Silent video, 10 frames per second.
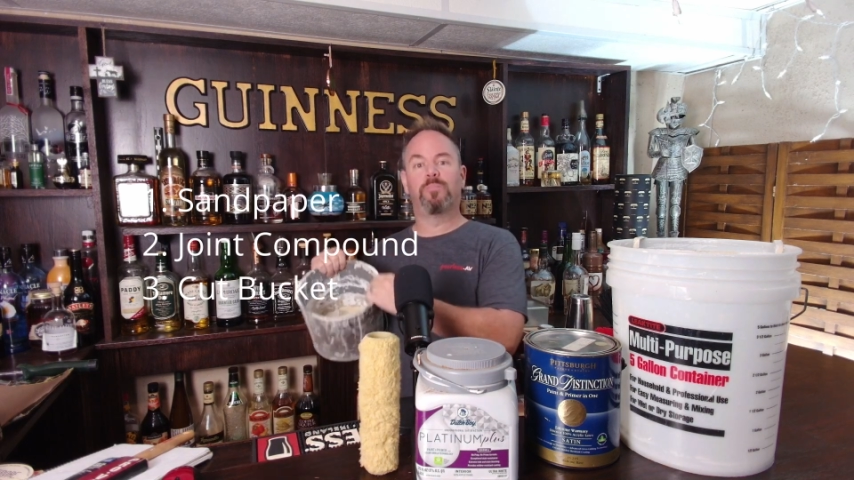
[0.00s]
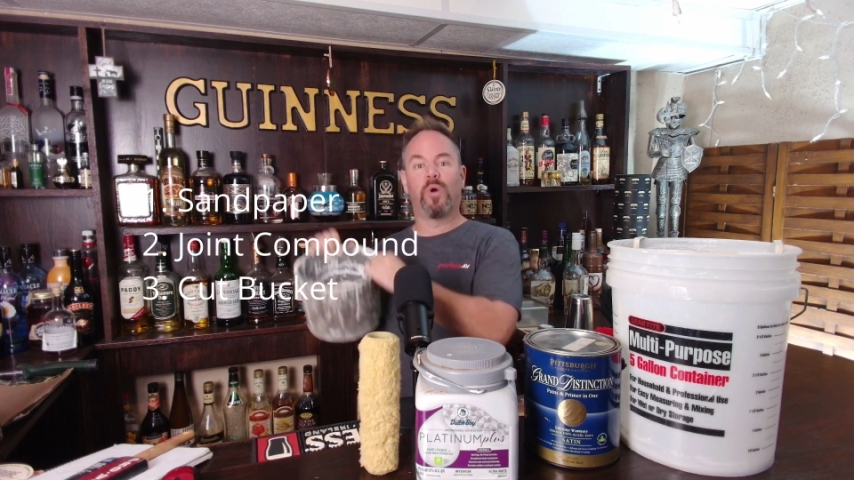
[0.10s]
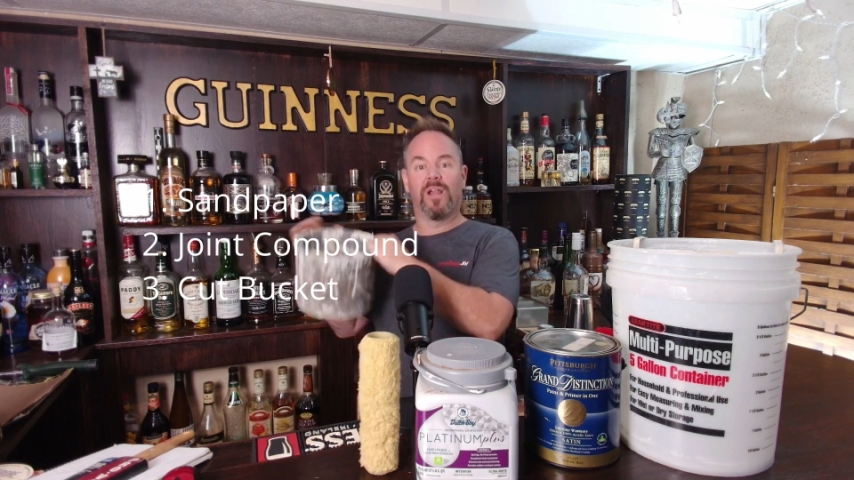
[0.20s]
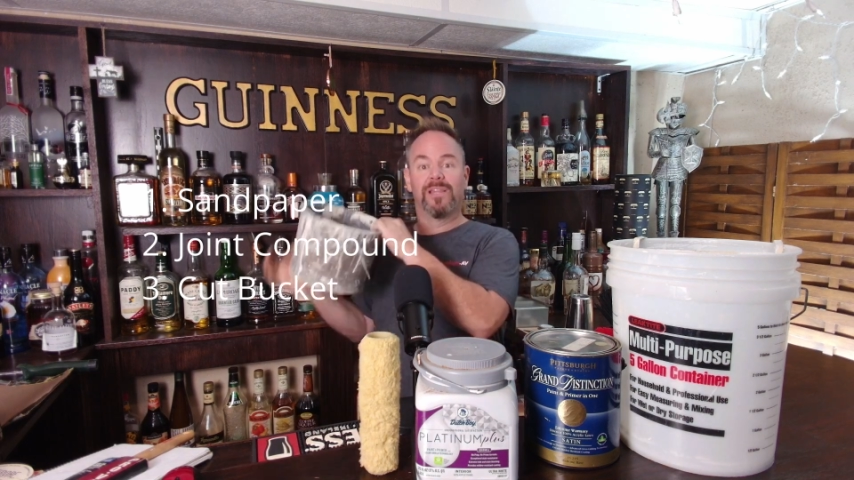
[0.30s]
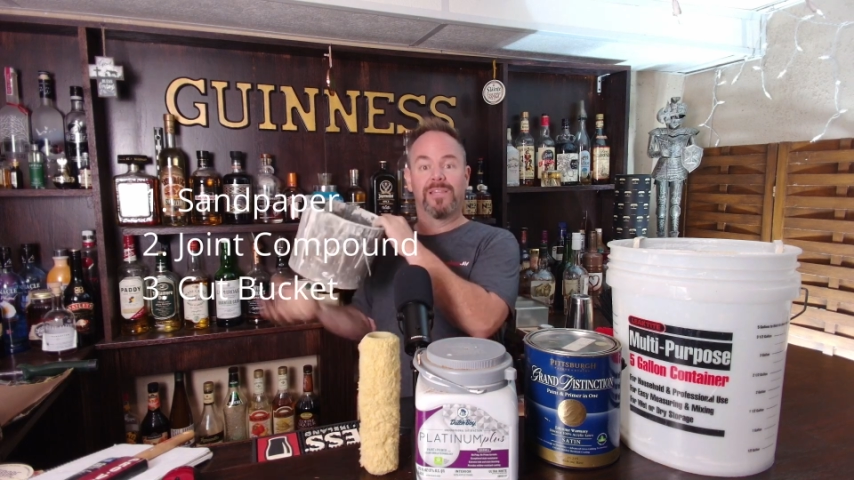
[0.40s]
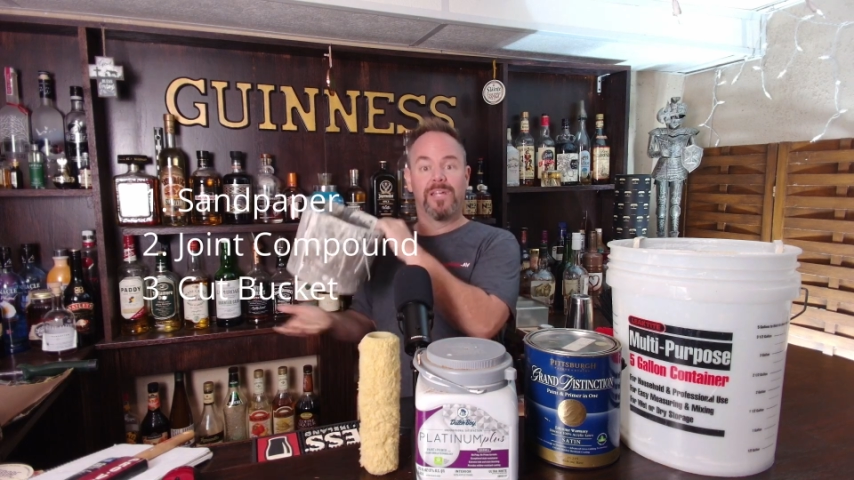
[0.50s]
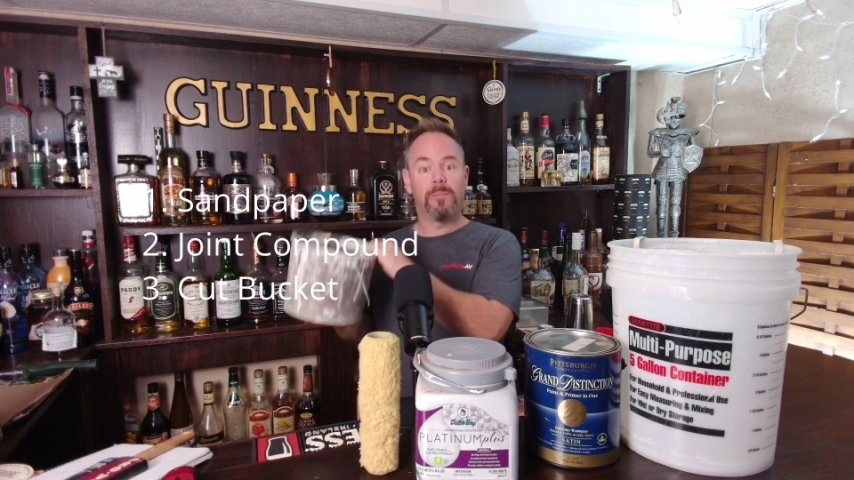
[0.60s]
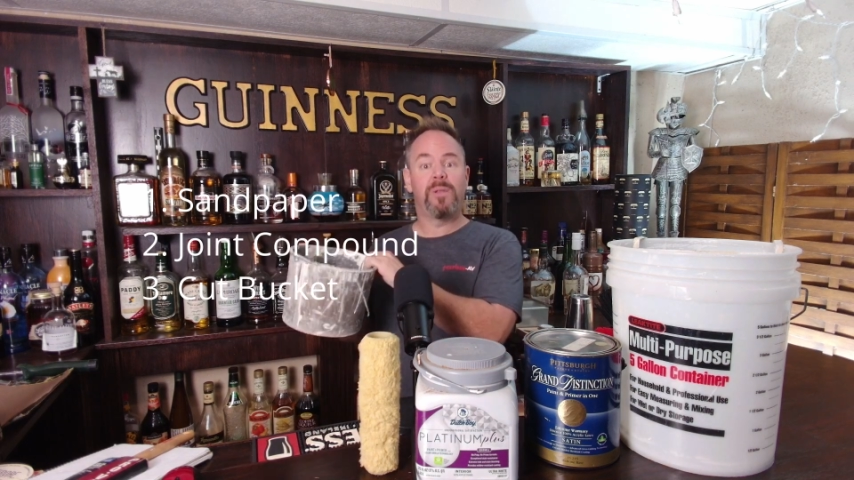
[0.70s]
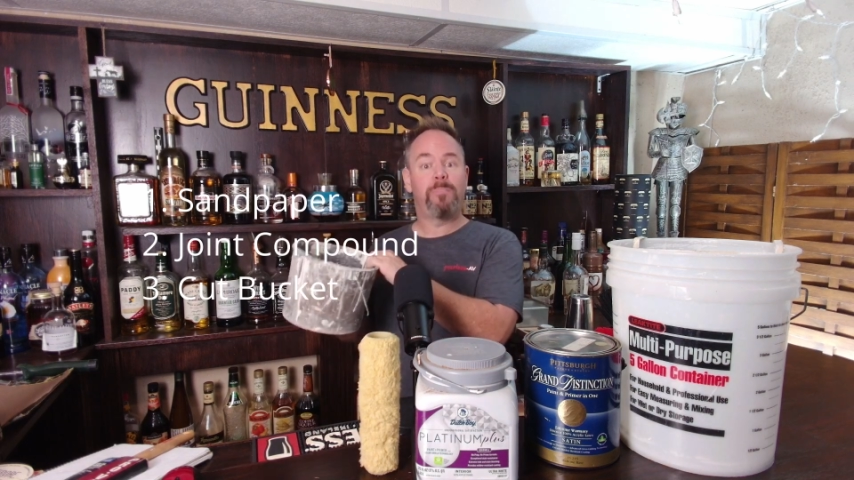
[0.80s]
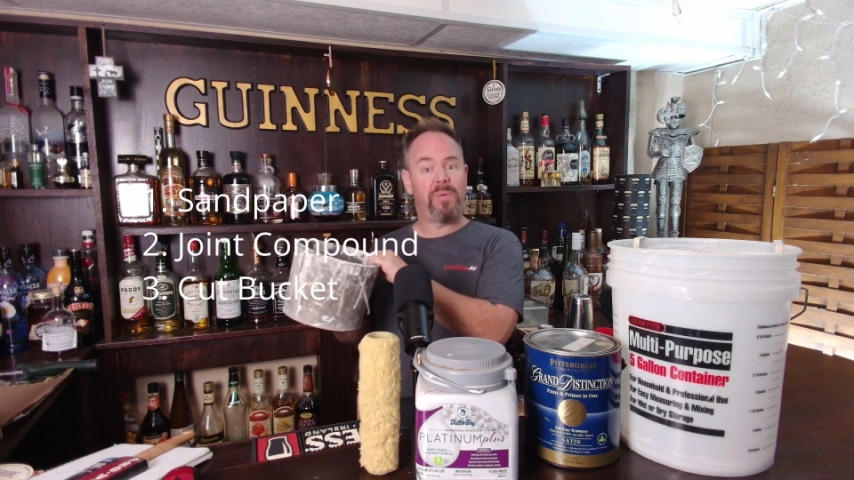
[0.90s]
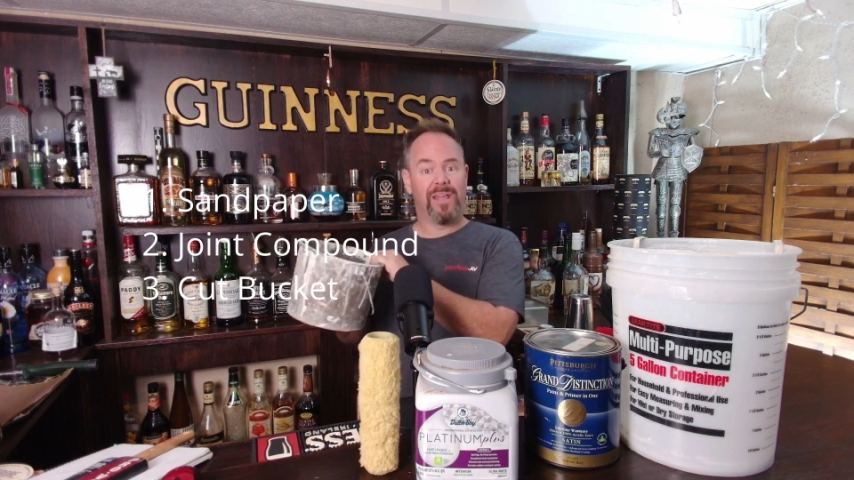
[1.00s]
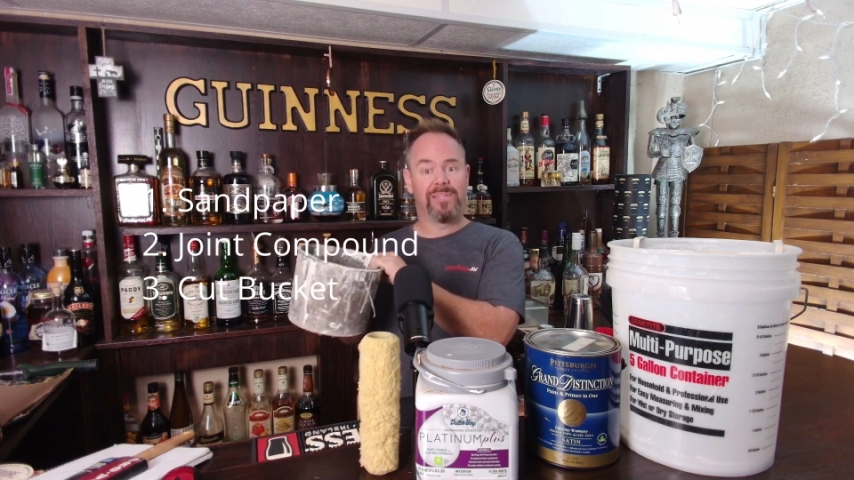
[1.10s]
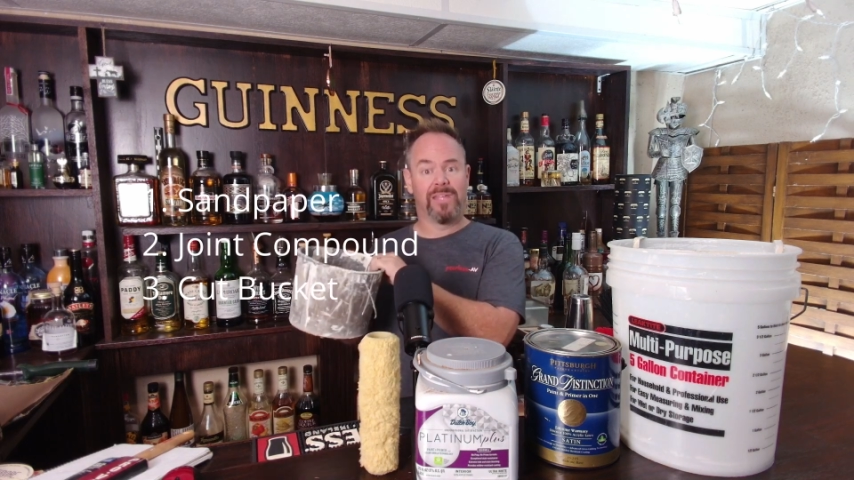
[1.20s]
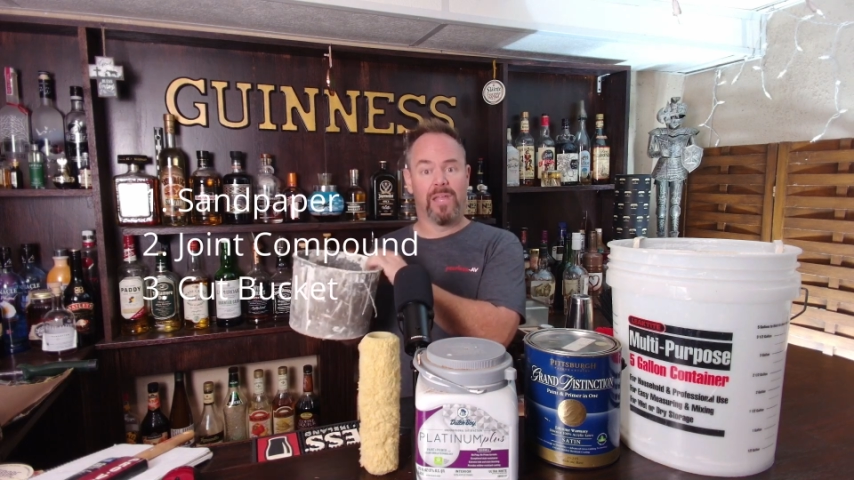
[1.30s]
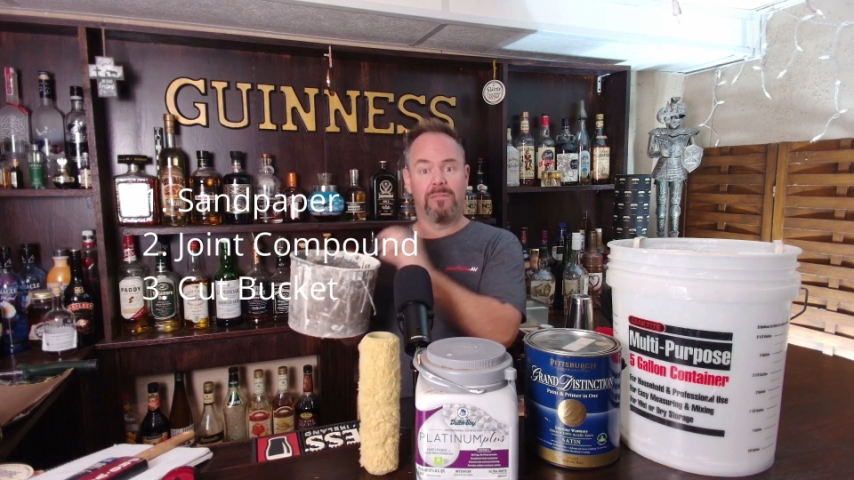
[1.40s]
put a little bit of
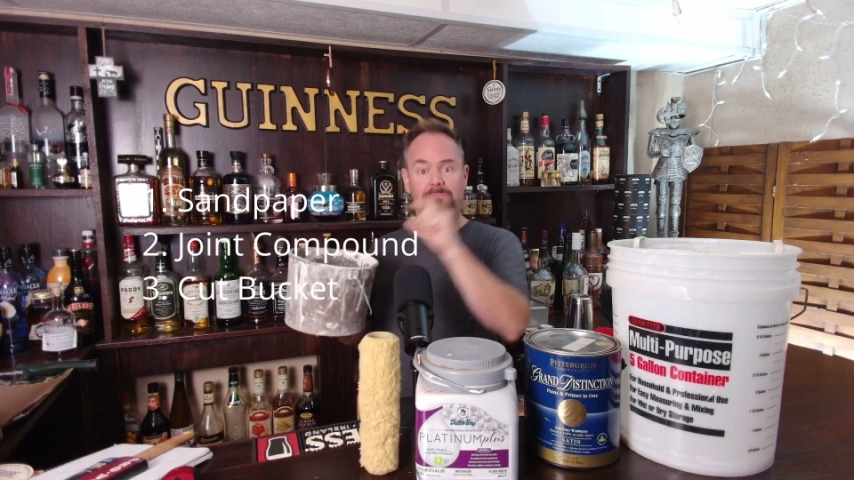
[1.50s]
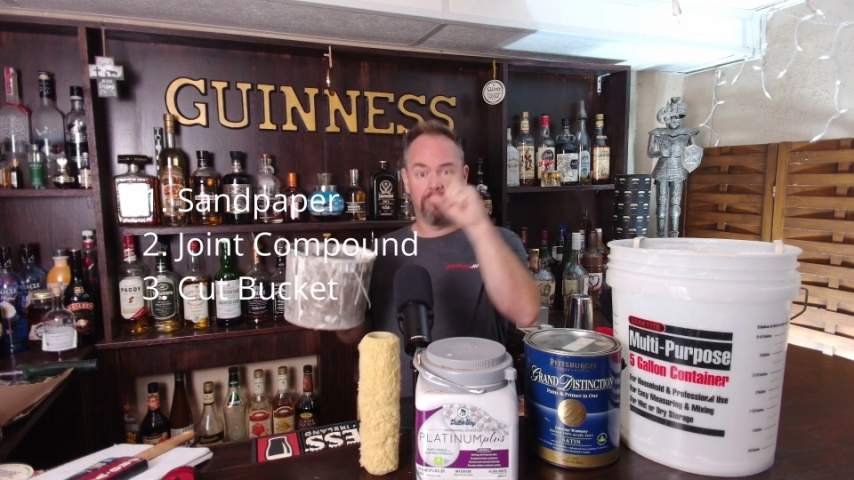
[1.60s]
paint in,